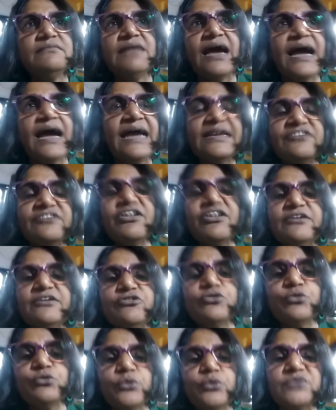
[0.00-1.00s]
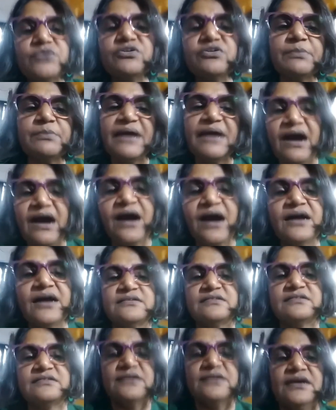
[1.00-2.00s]
I try to do it with my art,
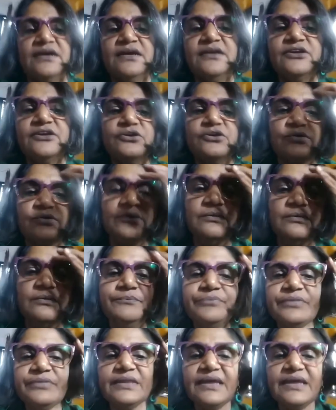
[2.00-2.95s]
you know.